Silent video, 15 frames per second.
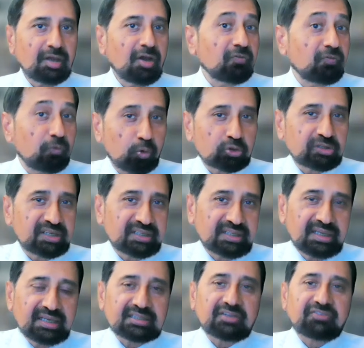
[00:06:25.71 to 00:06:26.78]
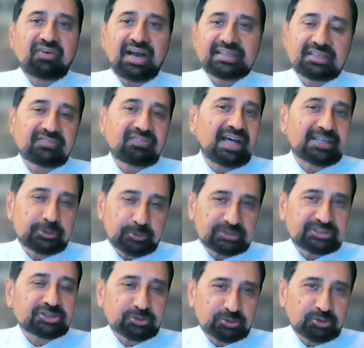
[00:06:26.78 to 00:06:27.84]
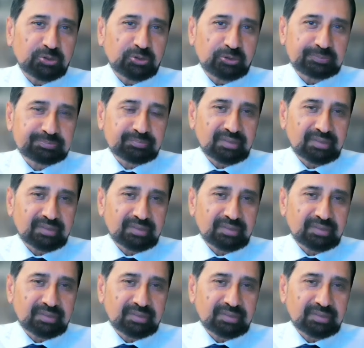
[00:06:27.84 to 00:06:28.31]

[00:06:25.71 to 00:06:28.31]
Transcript: Fourthly, the final value is too low.